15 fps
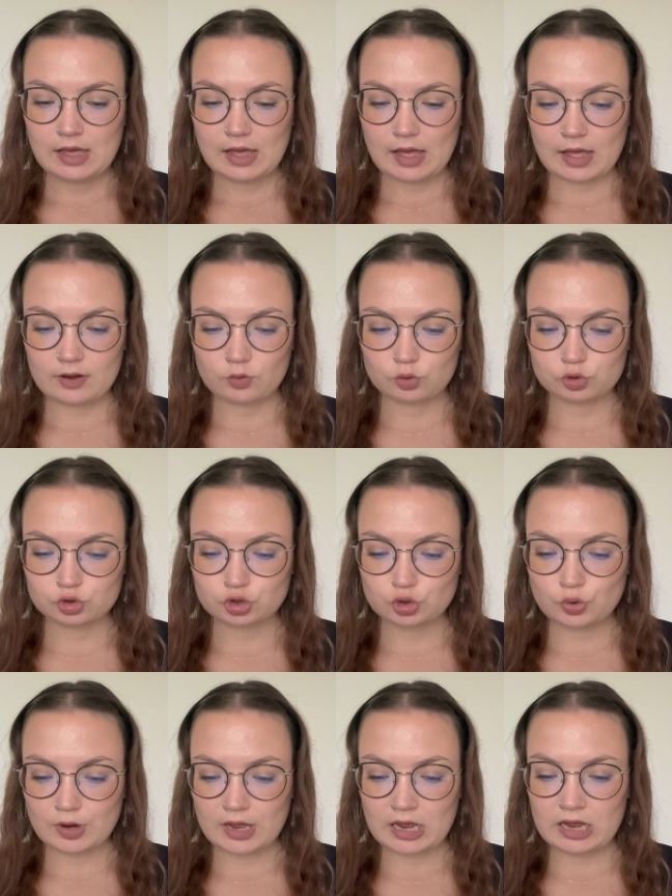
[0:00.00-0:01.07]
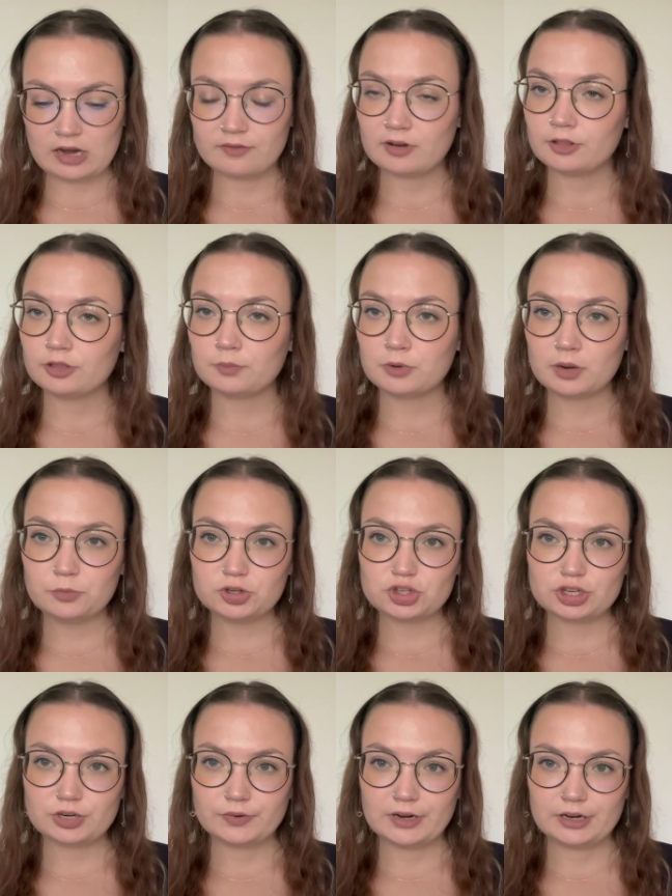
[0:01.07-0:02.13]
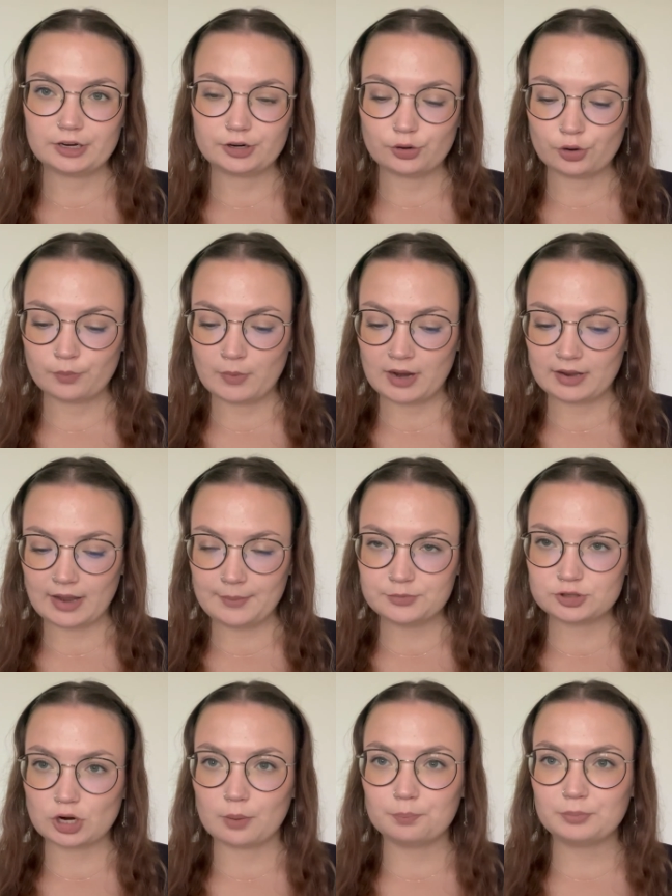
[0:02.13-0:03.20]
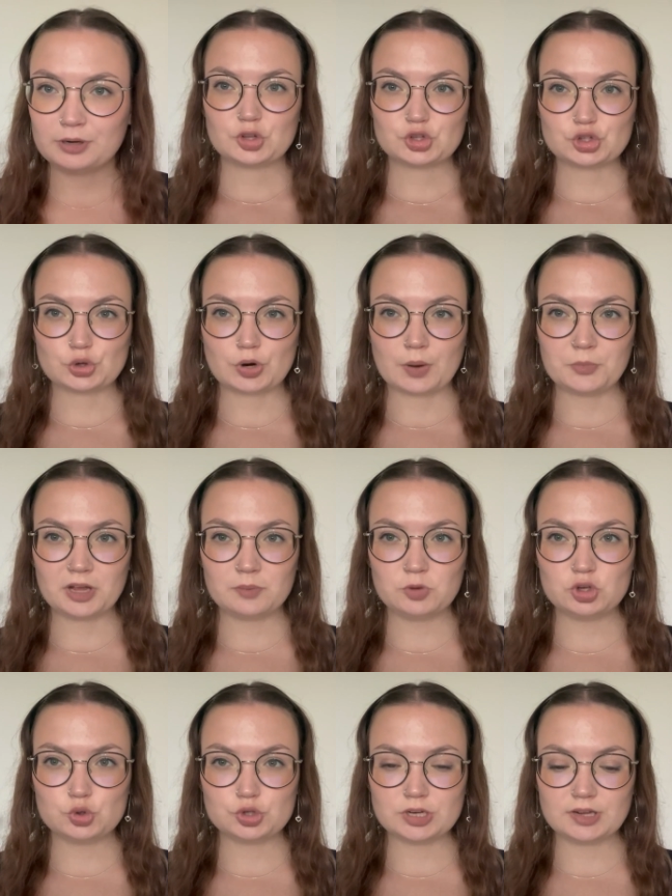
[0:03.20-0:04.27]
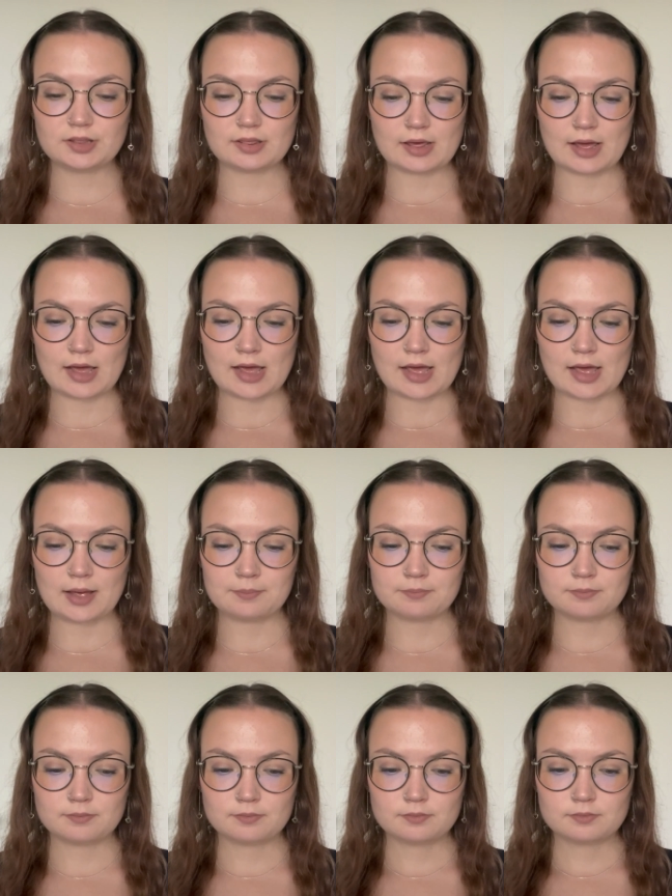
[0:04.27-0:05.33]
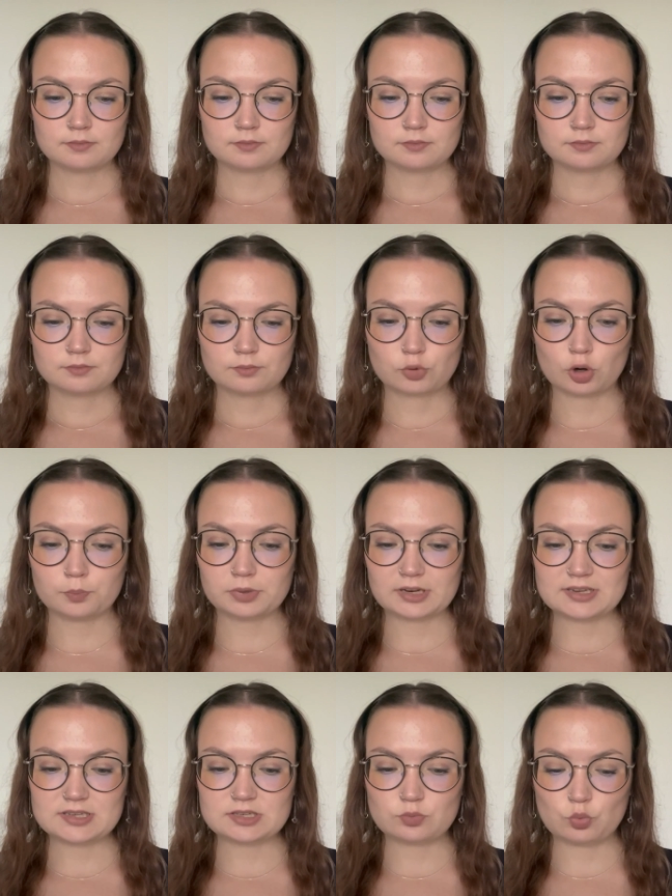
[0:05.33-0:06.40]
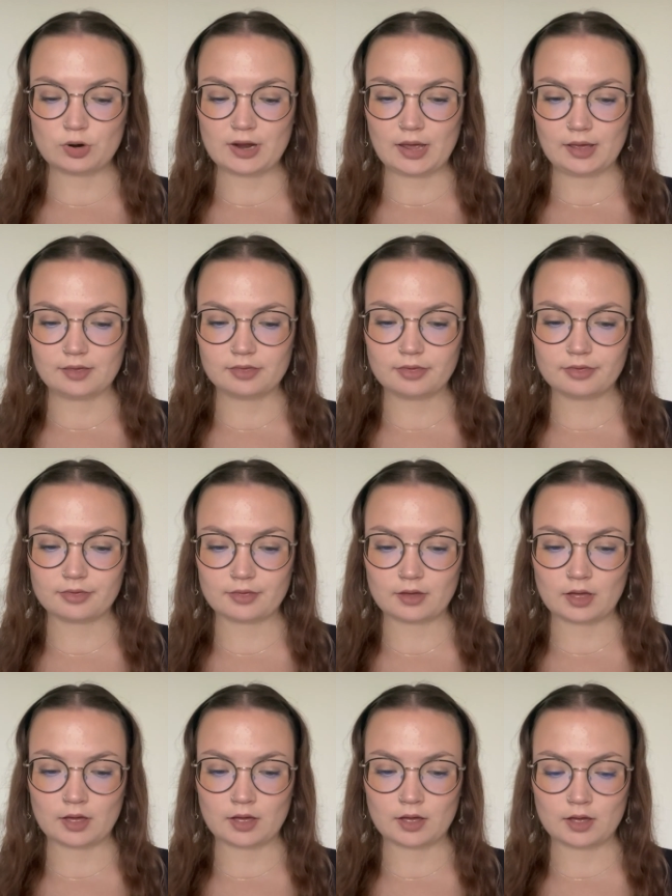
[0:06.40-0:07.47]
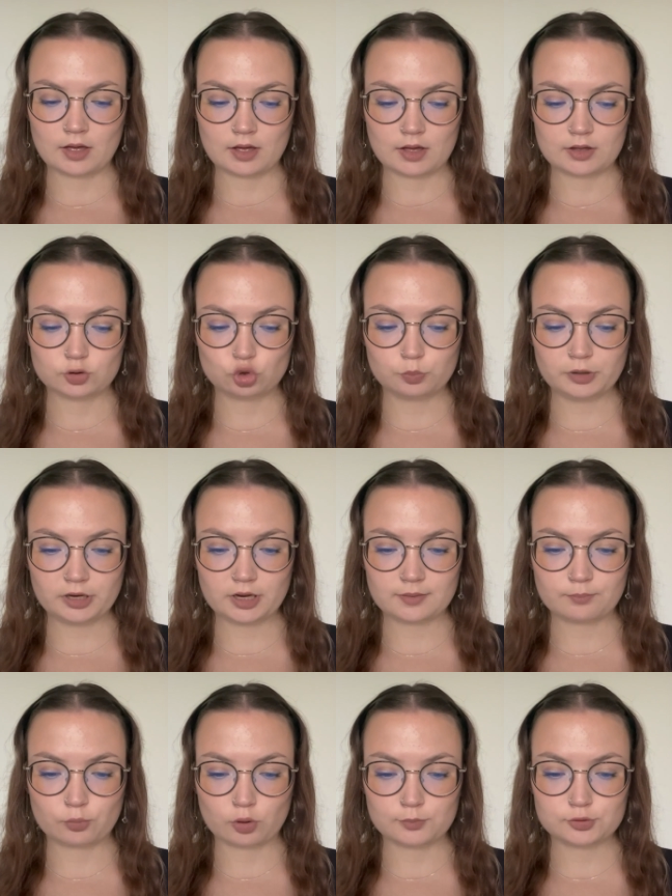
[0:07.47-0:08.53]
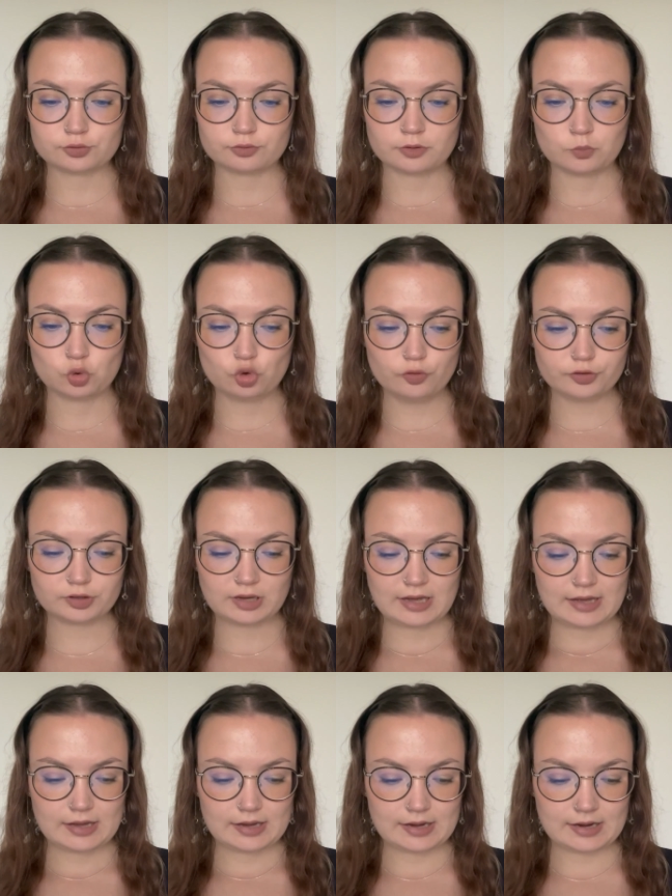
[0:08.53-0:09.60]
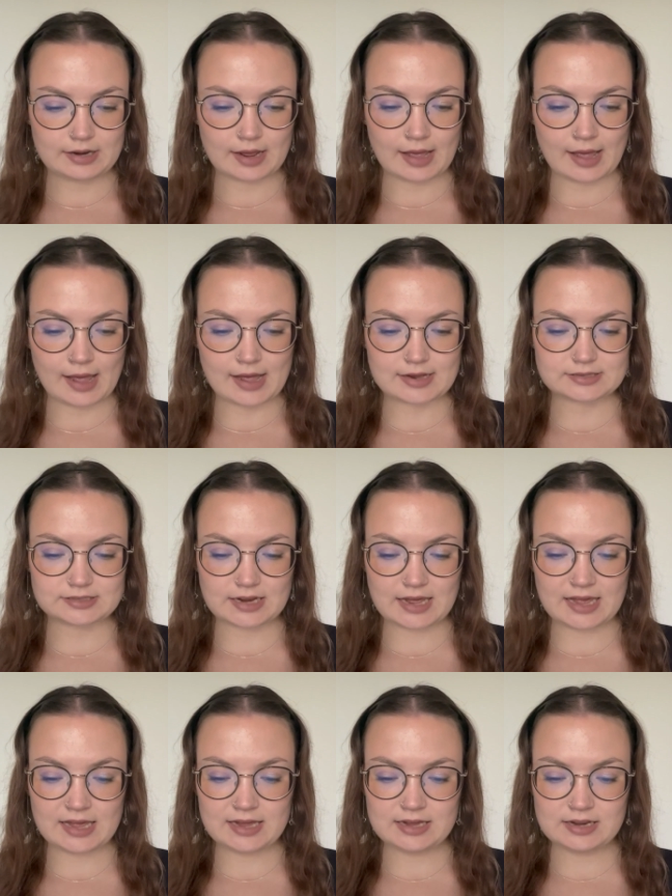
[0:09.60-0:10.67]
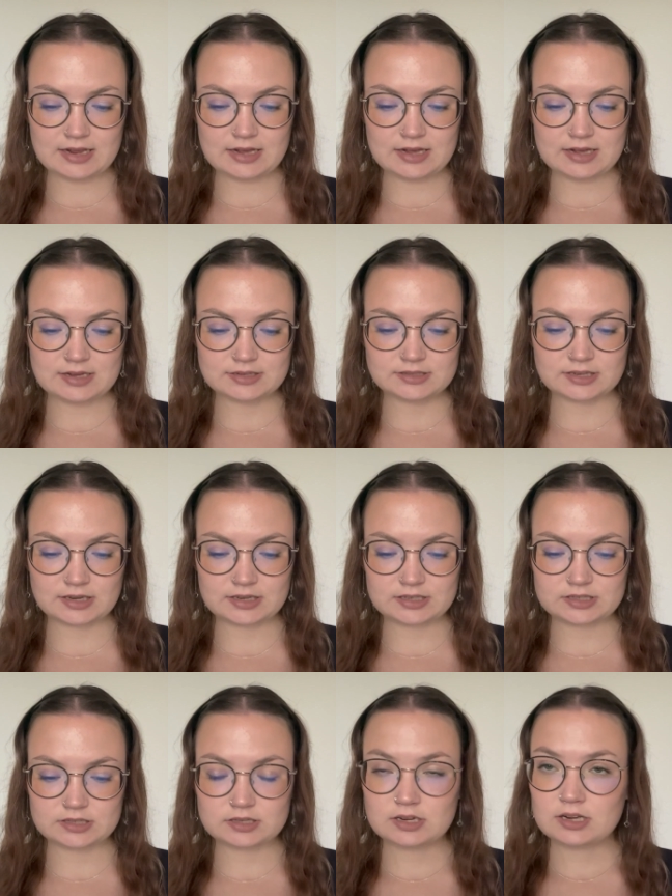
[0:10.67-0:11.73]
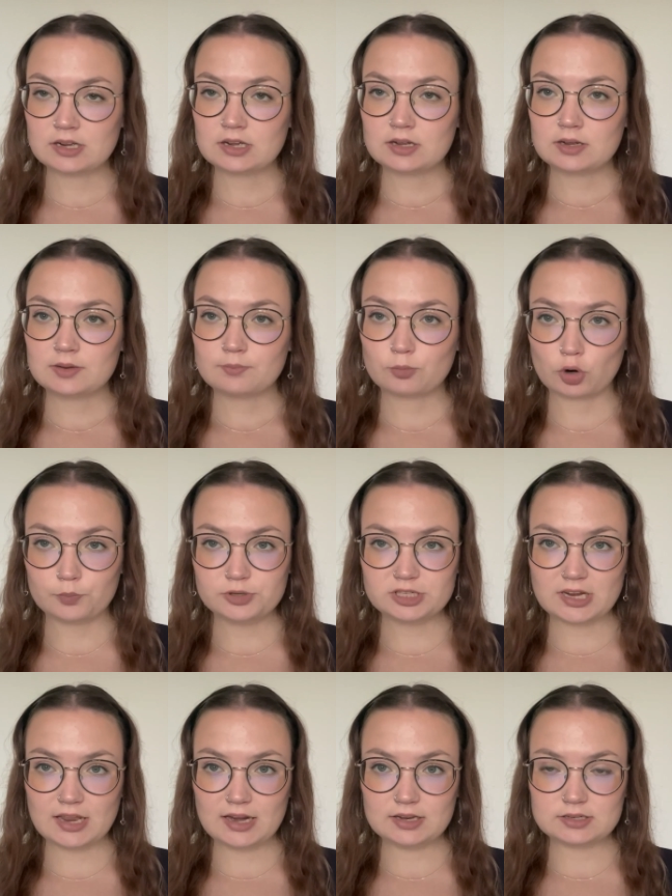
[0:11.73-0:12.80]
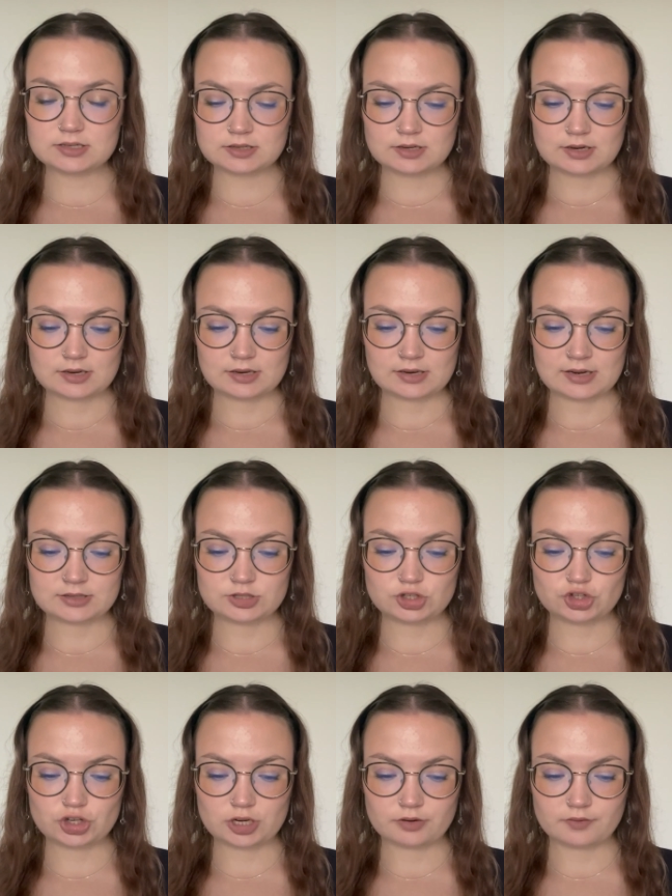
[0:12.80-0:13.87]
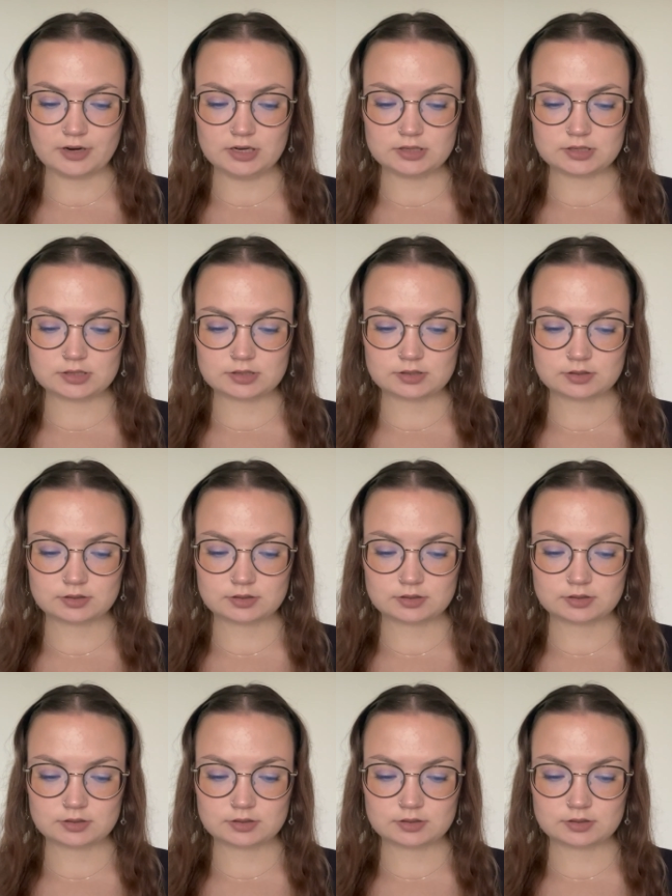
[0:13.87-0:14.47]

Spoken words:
and also a random numbers generator on my laptop. So I'm gonna be using the prompt list with duplicate prompts removed. It has 86 prompts in it. Let's generate.